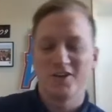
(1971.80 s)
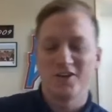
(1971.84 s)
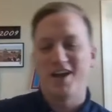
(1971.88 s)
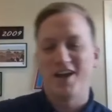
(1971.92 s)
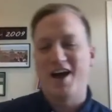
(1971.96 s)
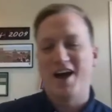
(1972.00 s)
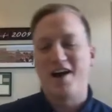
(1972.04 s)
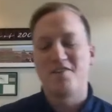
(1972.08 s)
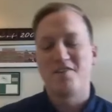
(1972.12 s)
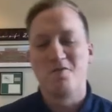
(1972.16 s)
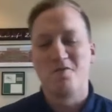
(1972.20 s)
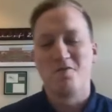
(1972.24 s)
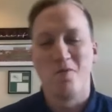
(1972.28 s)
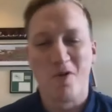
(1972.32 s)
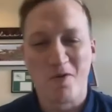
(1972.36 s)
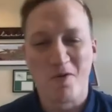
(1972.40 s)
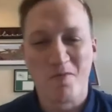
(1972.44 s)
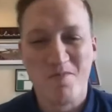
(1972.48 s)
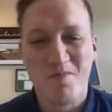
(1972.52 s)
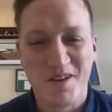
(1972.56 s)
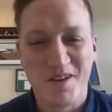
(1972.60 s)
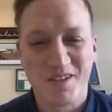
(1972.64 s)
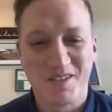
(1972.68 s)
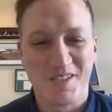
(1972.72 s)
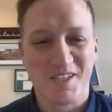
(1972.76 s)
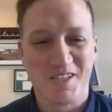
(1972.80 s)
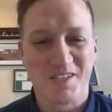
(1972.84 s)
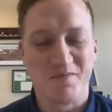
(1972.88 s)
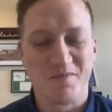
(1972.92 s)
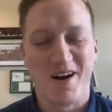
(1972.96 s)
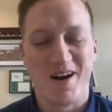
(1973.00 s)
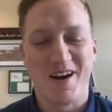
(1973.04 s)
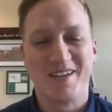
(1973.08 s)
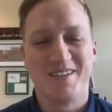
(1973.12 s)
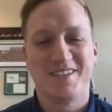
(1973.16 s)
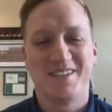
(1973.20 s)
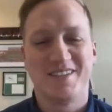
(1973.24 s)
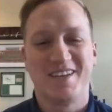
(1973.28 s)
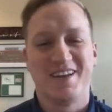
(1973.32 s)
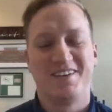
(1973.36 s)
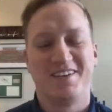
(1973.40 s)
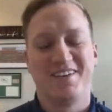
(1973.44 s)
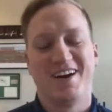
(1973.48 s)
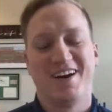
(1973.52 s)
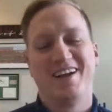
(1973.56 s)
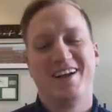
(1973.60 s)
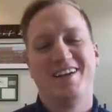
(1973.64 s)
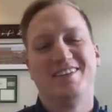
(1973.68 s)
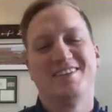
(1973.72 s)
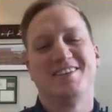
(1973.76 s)
into yeah. I have a more business
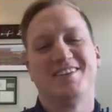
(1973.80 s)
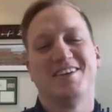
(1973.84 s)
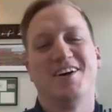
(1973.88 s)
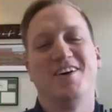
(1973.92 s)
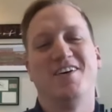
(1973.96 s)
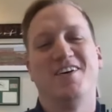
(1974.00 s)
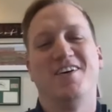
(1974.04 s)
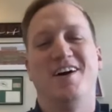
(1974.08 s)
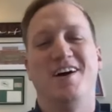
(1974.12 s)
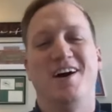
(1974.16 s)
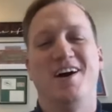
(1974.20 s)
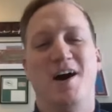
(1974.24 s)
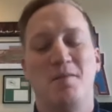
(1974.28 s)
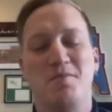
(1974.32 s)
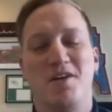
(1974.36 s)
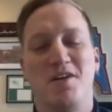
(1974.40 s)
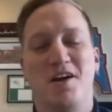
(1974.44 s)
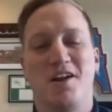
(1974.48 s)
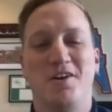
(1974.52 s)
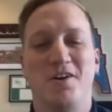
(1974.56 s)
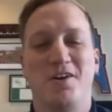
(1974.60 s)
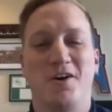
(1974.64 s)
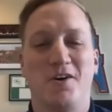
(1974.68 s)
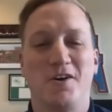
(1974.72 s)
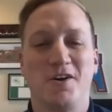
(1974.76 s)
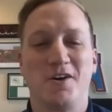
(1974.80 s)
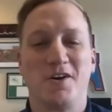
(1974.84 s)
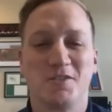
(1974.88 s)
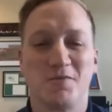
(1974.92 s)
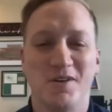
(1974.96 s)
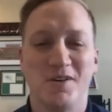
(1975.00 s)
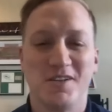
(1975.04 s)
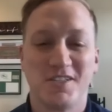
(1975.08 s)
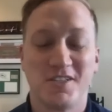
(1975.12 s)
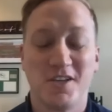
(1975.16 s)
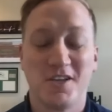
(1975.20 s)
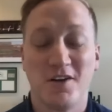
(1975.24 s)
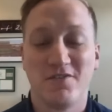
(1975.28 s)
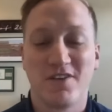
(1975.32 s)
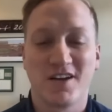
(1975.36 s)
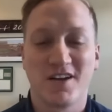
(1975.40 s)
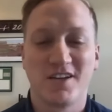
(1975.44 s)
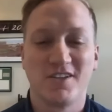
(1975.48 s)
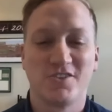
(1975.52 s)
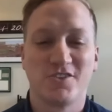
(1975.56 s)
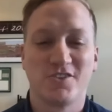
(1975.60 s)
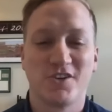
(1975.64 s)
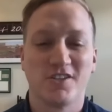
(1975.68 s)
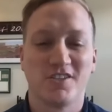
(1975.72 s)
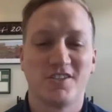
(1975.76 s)
mindset, right? So uh, I'm not an artist myself.
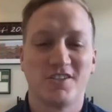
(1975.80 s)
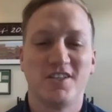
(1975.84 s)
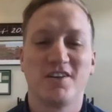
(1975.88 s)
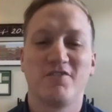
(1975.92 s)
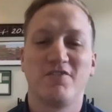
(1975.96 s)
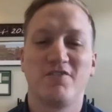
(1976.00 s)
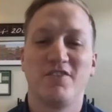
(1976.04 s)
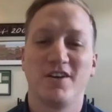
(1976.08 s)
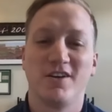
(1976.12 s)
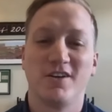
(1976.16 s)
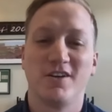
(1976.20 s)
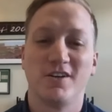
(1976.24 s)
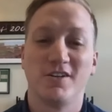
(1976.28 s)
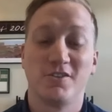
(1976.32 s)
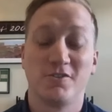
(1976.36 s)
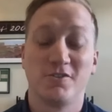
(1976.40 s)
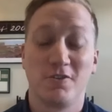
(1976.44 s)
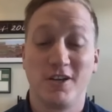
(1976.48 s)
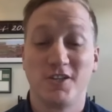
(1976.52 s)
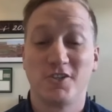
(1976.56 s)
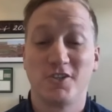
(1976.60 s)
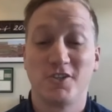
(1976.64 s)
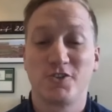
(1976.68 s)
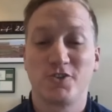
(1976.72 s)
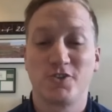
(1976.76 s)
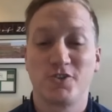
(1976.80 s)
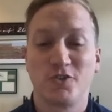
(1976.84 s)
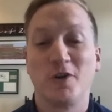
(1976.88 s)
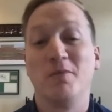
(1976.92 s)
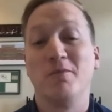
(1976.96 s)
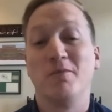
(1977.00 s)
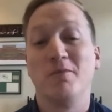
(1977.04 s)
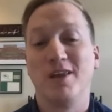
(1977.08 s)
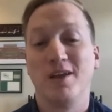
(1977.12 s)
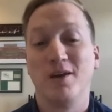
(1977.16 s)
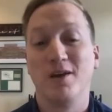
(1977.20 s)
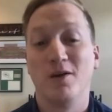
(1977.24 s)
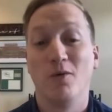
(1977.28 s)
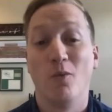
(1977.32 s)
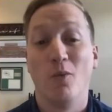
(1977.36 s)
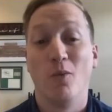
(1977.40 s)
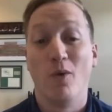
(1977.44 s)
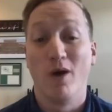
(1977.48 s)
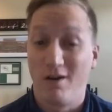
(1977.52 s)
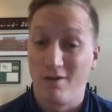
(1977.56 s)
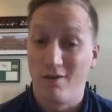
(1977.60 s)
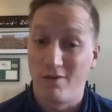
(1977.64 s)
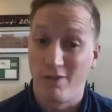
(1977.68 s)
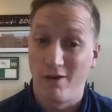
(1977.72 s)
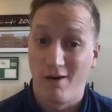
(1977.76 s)
I can draw stick figures extremely
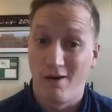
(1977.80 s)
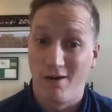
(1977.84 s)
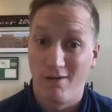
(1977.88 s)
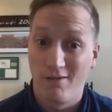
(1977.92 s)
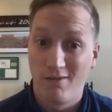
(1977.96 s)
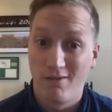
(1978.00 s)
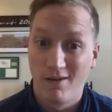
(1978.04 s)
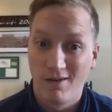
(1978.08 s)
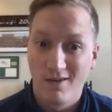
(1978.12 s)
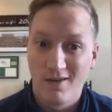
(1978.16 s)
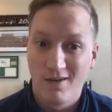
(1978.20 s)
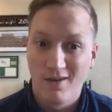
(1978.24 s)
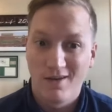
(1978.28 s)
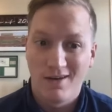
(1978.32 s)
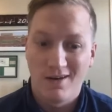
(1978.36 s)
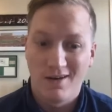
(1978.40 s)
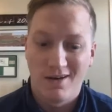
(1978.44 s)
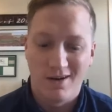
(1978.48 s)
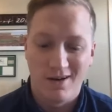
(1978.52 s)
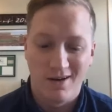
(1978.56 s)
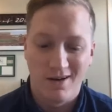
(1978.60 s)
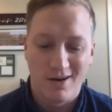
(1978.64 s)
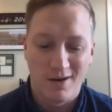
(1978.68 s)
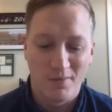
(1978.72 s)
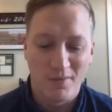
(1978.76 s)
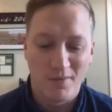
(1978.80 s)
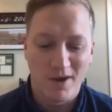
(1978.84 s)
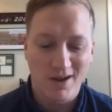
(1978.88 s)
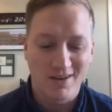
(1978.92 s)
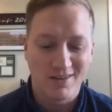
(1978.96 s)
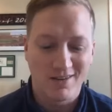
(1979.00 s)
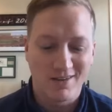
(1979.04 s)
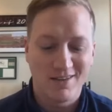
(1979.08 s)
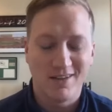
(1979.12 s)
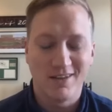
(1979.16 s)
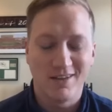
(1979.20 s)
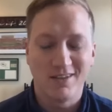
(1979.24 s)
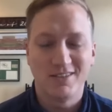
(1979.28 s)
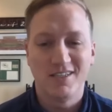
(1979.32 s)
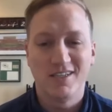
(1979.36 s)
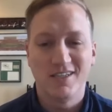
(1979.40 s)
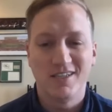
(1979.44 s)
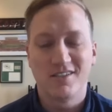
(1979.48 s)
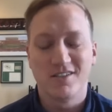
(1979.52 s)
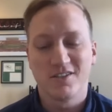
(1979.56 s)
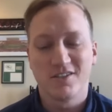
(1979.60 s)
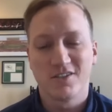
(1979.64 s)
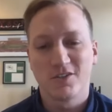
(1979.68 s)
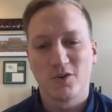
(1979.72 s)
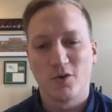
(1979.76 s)
well, though. Um, I can tell a
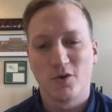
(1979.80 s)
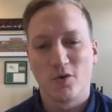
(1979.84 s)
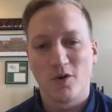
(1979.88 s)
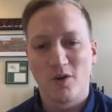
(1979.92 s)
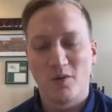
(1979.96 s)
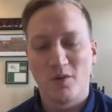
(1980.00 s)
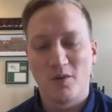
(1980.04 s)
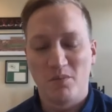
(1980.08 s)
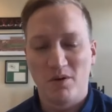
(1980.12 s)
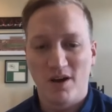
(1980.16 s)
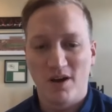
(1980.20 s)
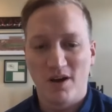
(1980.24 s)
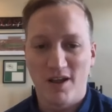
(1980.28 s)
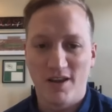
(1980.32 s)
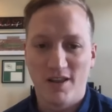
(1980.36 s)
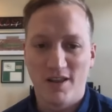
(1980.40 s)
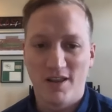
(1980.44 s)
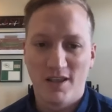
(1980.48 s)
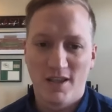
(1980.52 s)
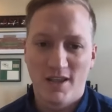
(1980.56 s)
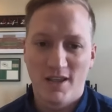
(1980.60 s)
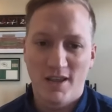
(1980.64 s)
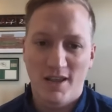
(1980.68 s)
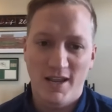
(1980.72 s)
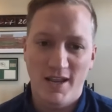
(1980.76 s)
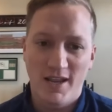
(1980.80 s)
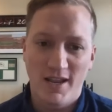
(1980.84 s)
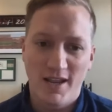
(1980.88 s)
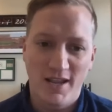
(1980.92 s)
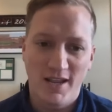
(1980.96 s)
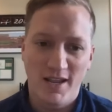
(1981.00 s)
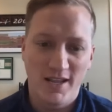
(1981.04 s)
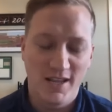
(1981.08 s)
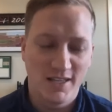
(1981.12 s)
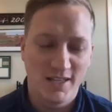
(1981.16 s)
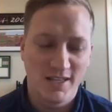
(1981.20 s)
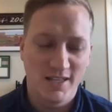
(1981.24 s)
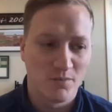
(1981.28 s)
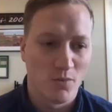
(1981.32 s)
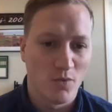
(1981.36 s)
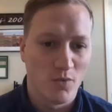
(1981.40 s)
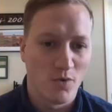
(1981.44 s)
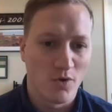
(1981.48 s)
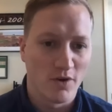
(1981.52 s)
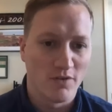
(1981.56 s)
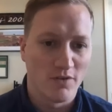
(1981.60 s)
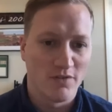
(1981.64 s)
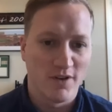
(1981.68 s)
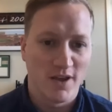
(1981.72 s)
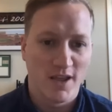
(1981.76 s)
decent story, but it, it's
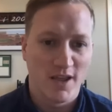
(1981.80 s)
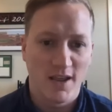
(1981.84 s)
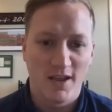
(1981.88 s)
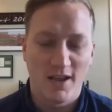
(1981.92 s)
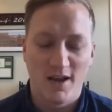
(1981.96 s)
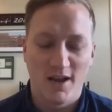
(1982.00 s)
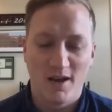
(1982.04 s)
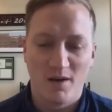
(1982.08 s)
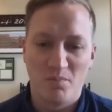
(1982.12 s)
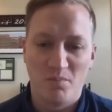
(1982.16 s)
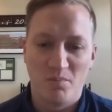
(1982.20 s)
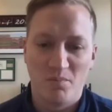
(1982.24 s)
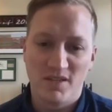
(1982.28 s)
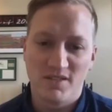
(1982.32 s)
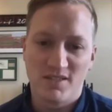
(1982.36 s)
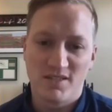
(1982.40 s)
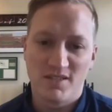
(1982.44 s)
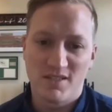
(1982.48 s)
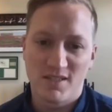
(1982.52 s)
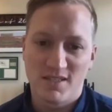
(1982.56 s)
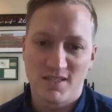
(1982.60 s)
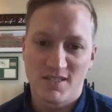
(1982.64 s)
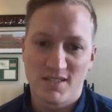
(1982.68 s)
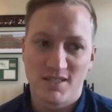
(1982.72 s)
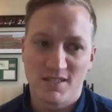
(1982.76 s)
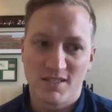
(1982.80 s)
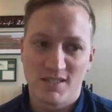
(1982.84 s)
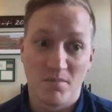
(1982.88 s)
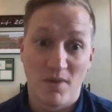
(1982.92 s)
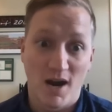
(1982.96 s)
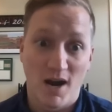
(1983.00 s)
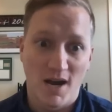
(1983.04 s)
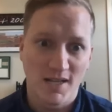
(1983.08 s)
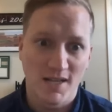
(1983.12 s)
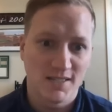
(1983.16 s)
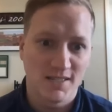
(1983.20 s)
more of a, a, business